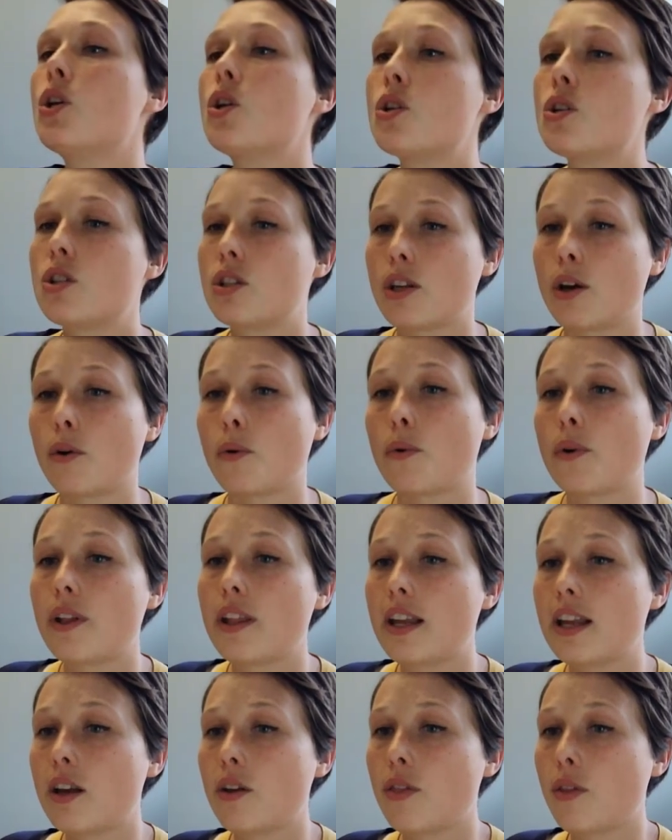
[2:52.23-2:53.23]
So
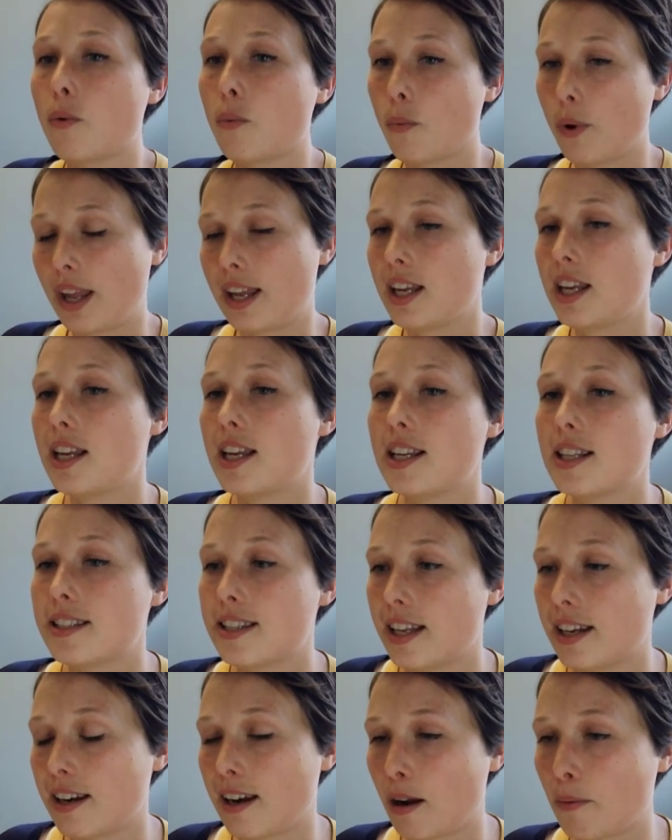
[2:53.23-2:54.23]
the way he
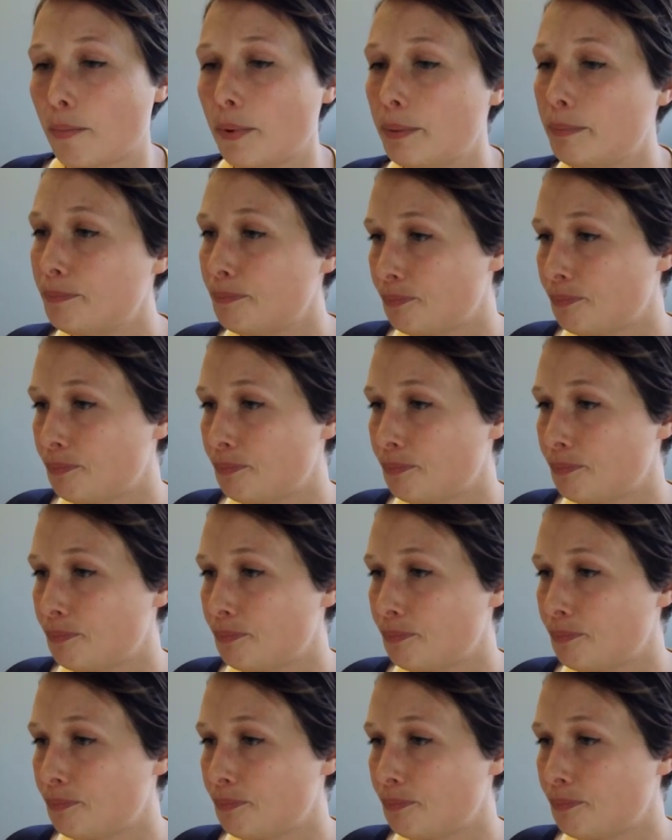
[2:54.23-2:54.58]
set it up,